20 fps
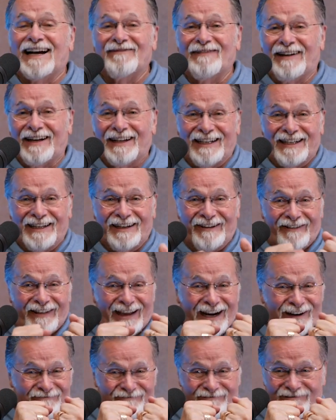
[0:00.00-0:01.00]
I mean, you know,
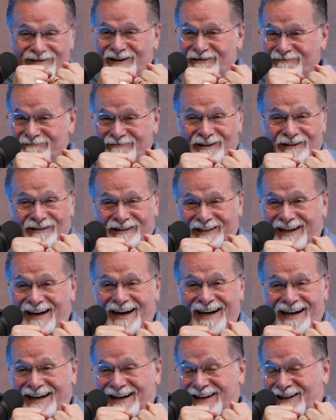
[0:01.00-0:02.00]
that real, real tight